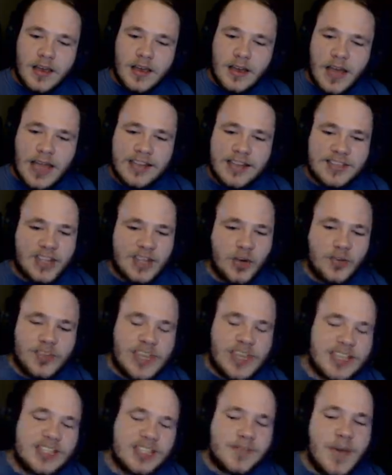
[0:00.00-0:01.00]
And so
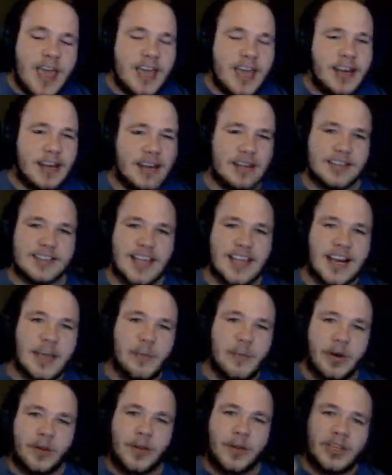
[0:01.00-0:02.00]
this man decided he
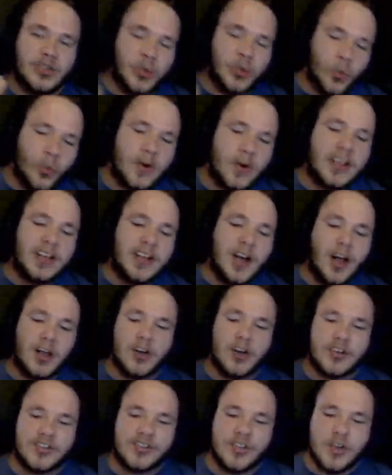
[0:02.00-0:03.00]
wanted to pay
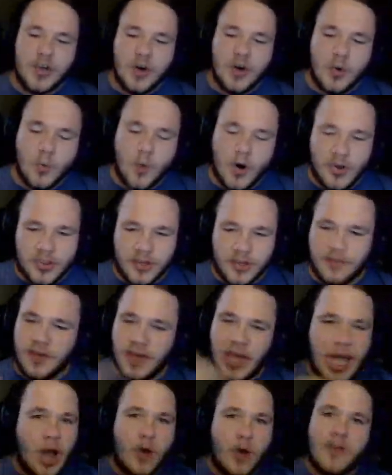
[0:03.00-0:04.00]
$20 worth of
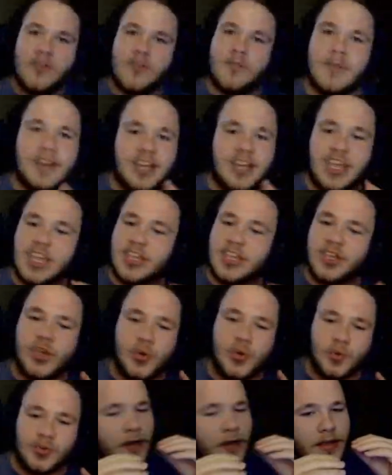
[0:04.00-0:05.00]
however many he
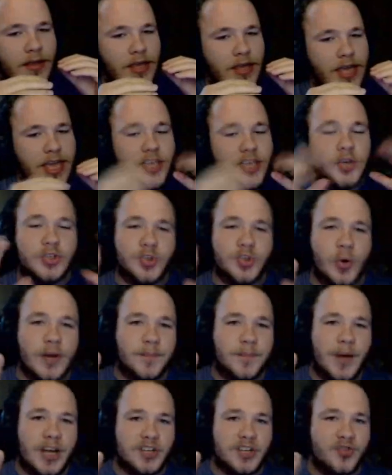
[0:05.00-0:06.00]
used. He used 20
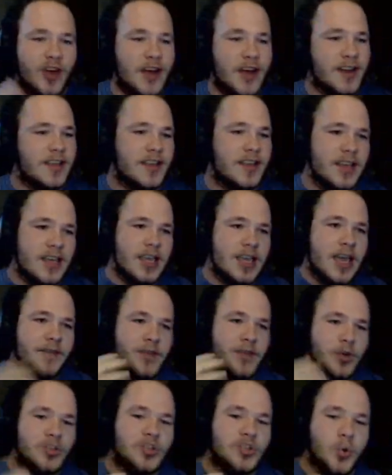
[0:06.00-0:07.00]
bucks, right? If
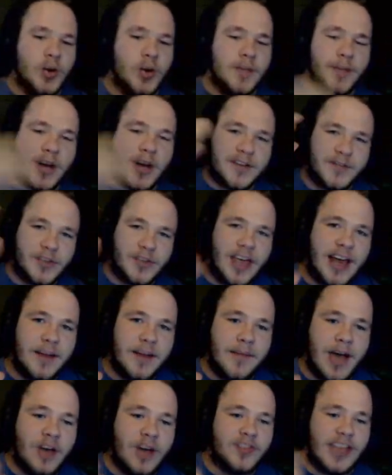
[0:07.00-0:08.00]
you use 20 bucks for that
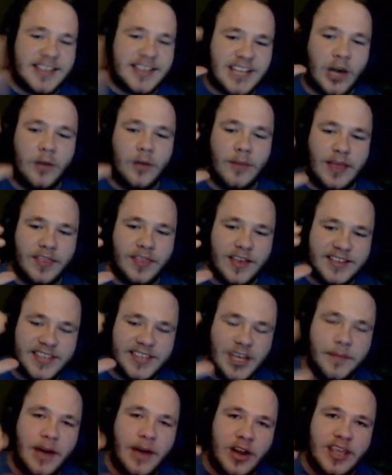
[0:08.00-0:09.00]
amount, that's
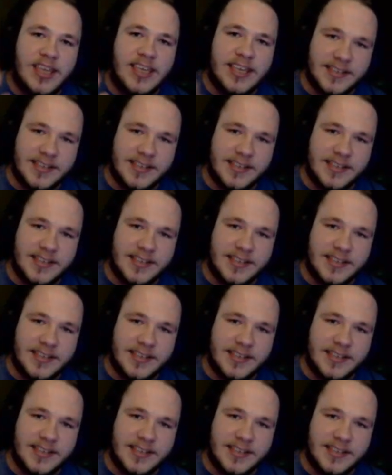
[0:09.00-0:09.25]
the amount he gets